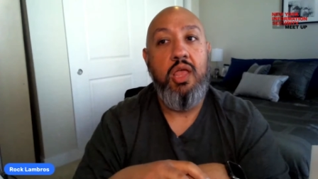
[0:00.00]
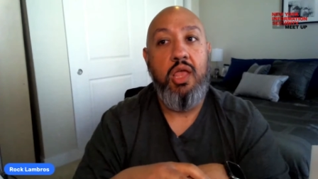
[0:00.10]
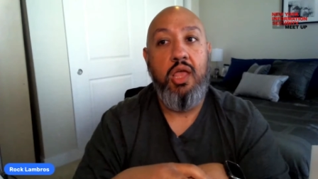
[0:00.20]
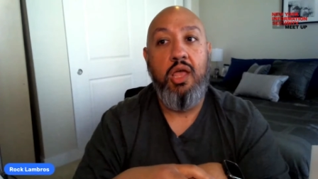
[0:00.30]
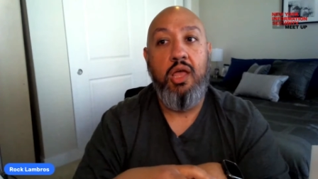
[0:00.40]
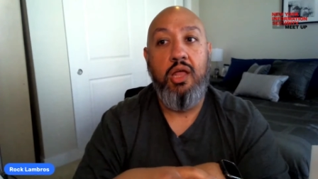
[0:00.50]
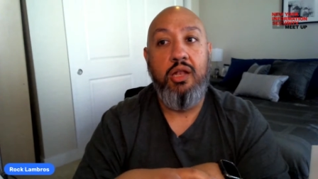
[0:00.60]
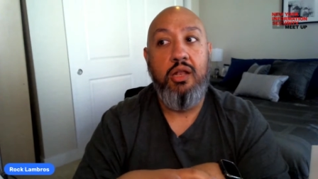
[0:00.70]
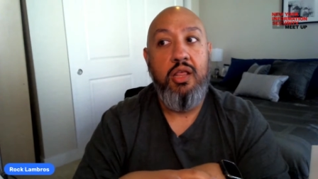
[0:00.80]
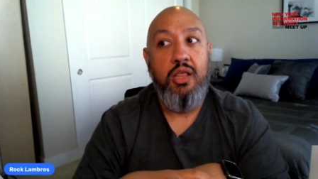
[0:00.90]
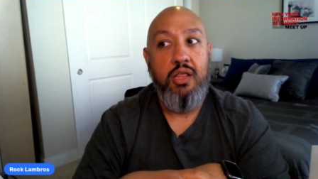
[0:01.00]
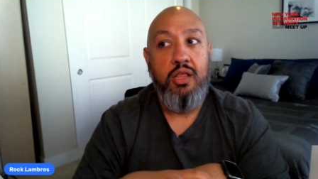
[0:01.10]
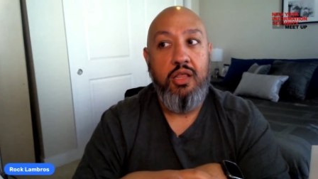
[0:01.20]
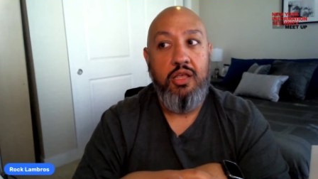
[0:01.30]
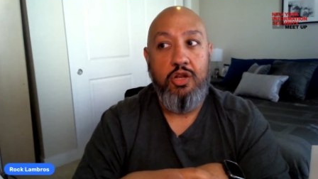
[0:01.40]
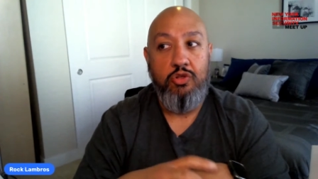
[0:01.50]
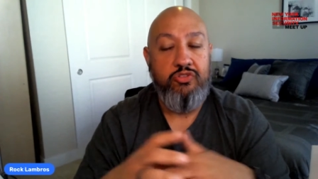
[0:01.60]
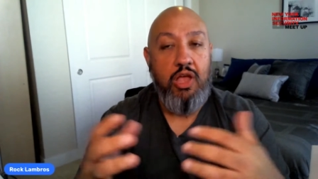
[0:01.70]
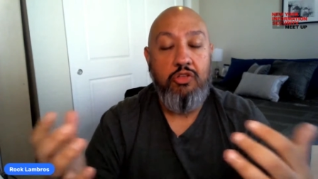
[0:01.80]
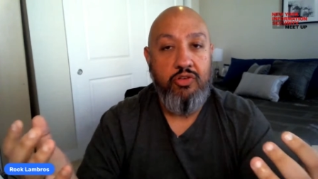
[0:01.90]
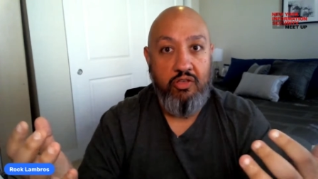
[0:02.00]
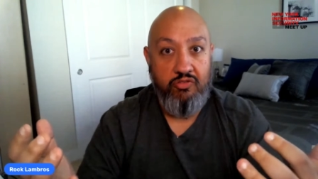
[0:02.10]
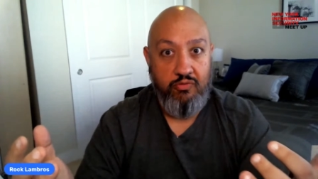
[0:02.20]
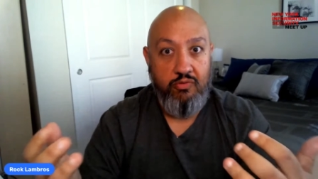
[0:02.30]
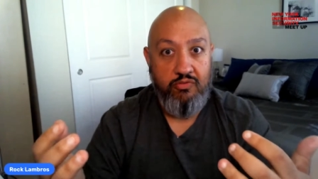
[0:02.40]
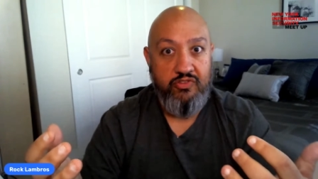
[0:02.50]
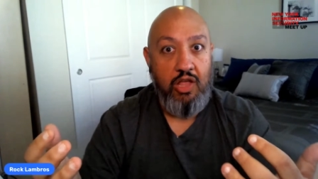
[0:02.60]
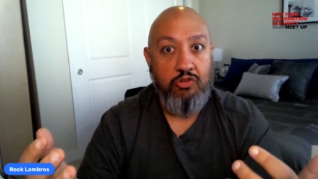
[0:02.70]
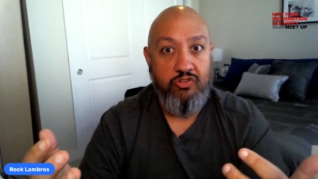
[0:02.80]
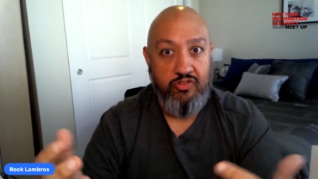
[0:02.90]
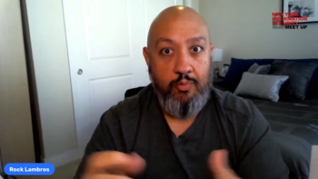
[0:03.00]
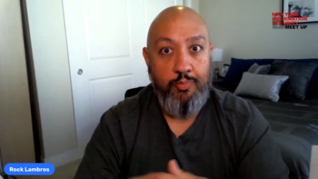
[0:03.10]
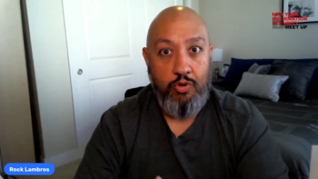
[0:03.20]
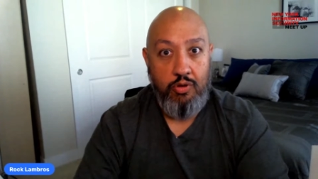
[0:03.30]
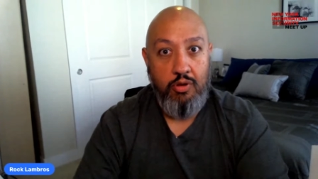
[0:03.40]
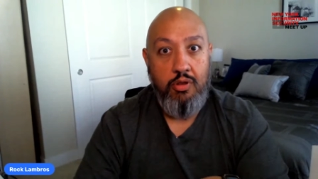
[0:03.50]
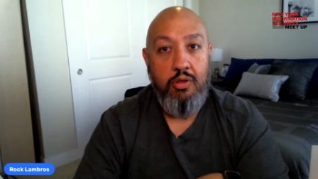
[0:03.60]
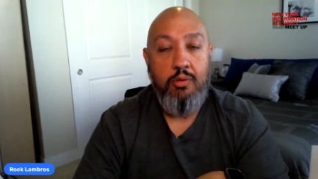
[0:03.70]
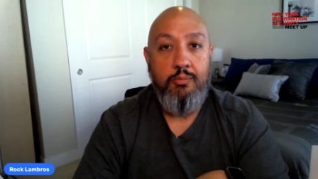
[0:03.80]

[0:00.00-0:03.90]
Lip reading: And sounds simple,